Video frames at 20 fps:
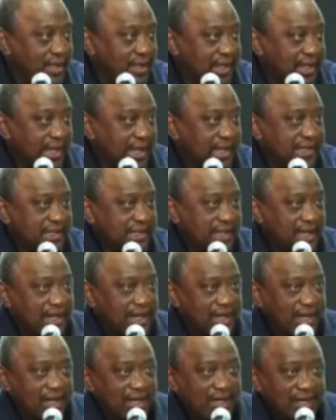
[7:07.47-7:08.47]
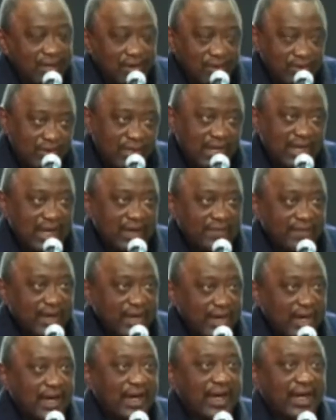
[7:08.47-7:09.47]
Kanja would never
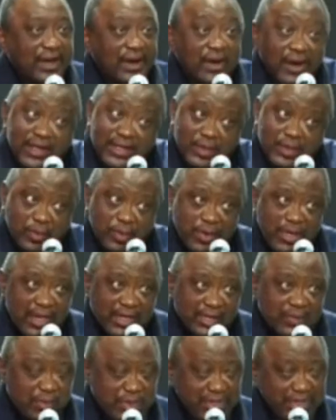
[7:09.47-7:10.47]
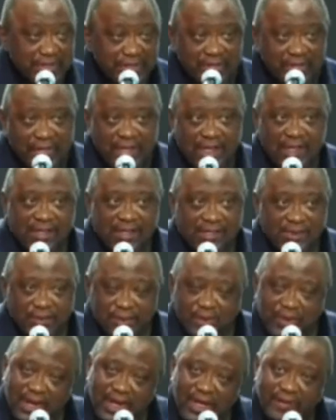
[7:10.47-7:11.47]
address me as president. He
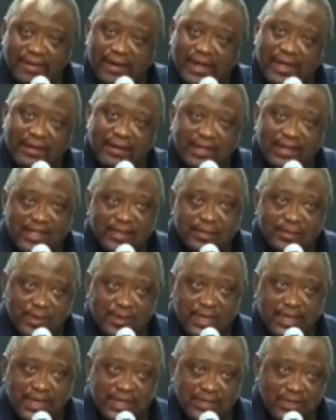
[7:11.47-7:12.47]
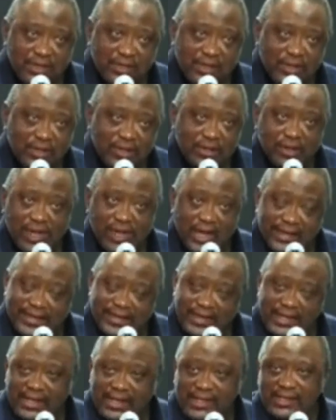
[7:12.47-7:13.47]
would never address me as Your
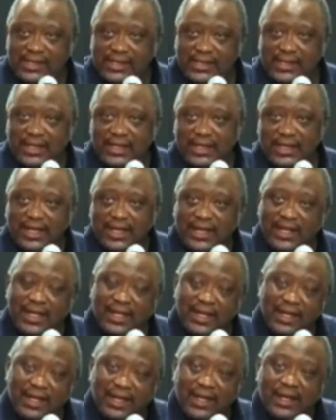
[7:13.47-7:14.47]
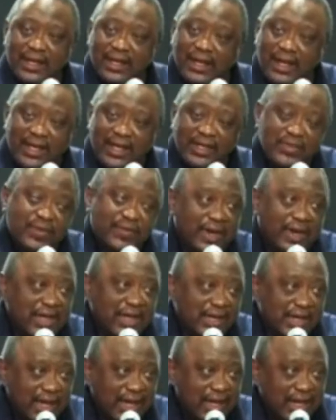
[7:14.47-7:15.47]
Excellency. As you
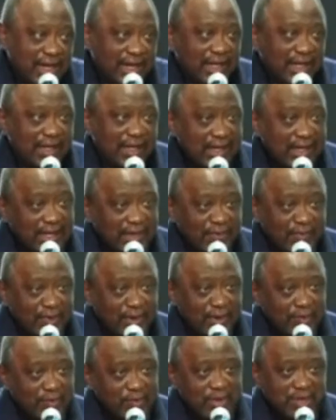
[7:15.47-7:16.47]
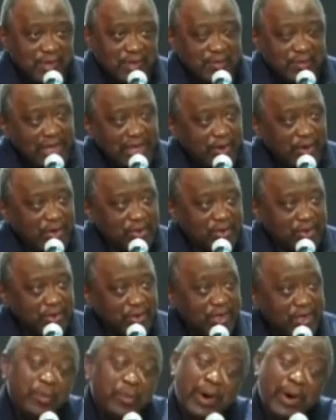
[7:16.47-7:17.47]
heard, he had a nickname for everybody. Me, I was
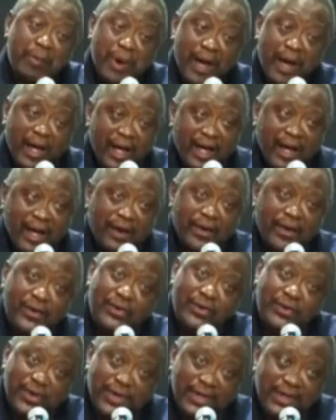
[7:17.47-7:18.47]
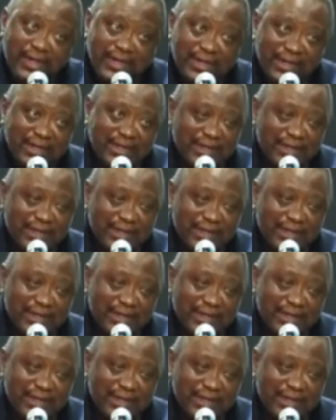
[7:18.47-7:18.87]
always, Papa, how are you doing?